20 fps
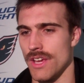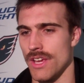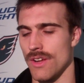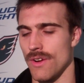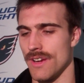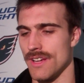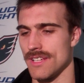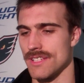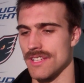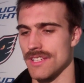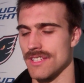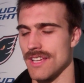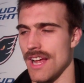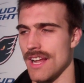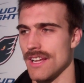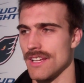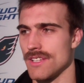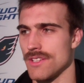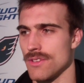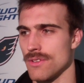you know, I just
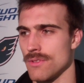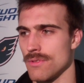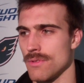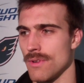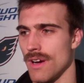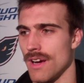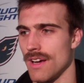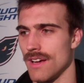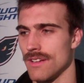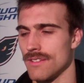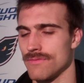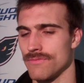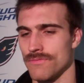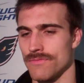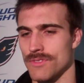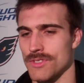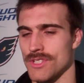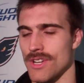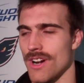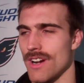decided to
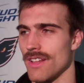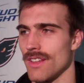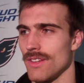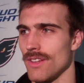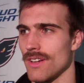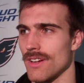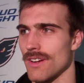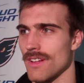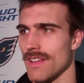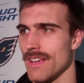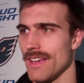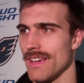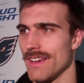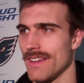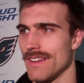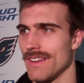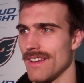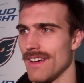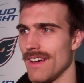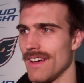uh, start a little early
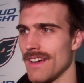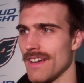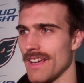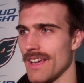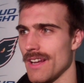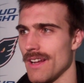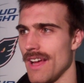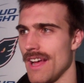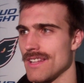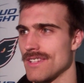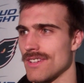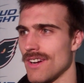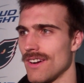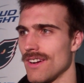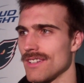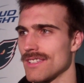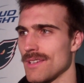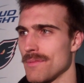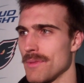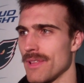and uh, get a head
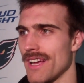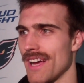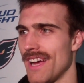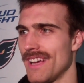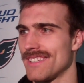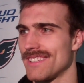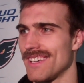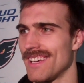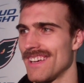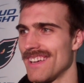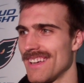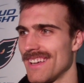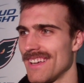start on some of the guys.